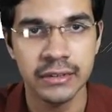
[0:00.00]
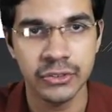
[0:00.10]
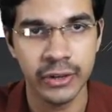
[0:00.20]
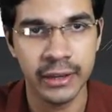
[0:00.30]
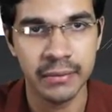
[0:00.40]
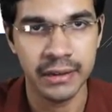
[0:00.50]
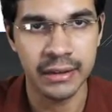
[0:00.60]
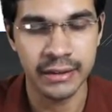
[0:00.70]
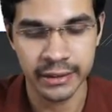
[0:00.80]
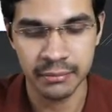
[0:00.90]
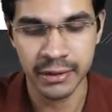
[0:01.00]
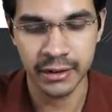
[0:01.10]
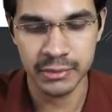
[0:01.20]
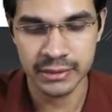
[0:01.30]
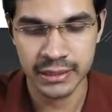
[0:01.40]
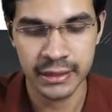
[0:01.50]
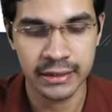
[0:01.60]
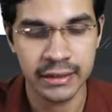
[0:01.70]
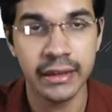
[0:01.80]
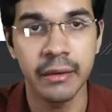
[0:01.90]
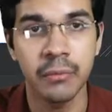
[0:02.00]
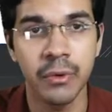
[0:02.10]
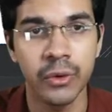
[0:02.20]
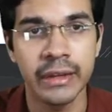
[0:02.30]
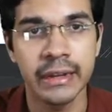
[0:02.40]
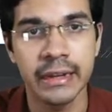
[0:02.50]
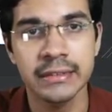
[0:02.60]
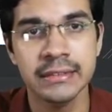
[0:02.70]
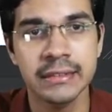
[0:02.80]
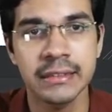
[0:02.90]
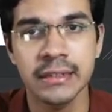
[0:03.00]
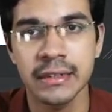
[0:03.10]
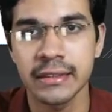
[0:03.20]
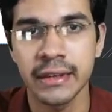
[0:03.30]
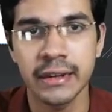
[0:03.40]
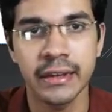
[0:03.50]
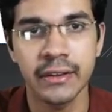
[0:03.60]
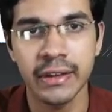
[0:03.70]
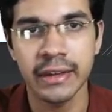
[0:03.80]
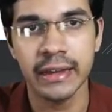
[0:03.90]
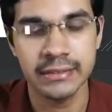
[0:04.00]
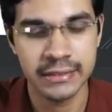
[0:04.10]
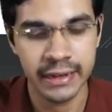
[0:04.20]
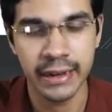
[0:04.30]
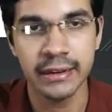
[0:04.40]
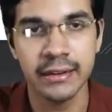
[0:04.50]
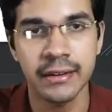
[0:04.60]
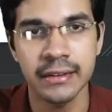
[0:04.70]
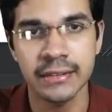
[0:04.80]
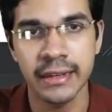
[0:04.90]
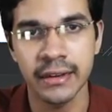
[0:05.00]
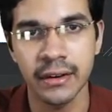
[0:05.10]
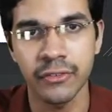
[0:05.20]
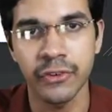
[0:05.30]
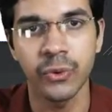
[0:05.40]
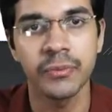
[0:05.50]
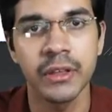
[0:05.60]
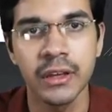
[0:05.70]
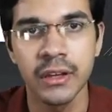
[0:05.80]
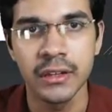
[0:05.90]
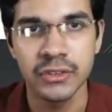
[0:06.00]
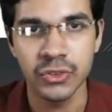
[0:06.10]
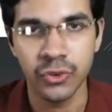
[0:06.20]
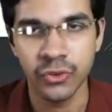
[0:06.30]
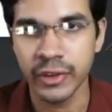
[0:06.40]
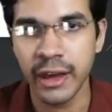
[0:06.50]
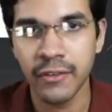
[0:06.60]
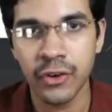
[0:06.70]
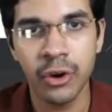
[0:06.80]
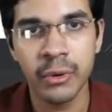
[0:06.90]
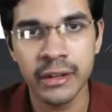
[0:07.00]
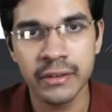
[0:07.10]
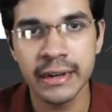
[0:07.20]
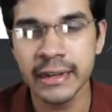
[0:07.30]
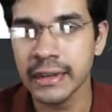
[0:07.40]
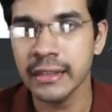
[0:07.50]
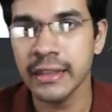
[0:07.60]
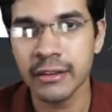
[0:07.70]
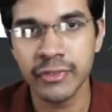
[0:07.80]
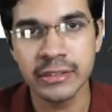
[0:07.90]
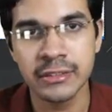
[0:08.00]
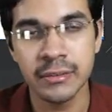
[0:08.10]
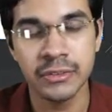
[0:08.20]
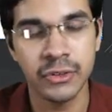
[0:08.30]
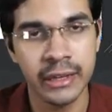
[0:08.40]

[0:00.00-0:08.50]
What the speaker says: I made a mistake, employee list, then here we can say like RecyclerView. So we have a component ready in the XML.